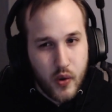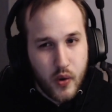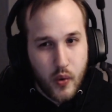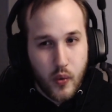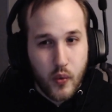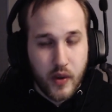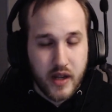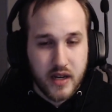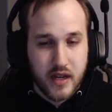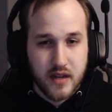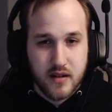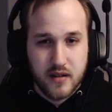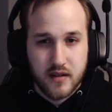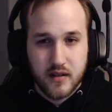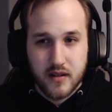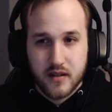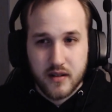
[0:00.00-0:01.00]
Wind
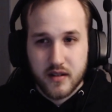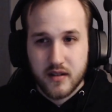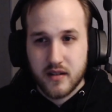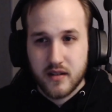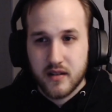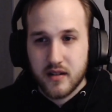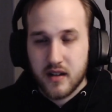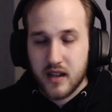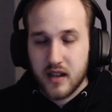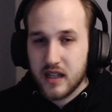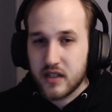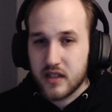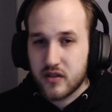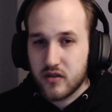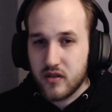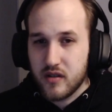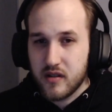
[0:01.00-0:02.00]

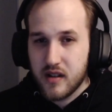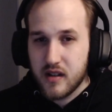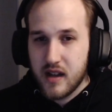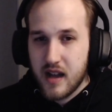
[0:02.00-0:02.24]
Elestral.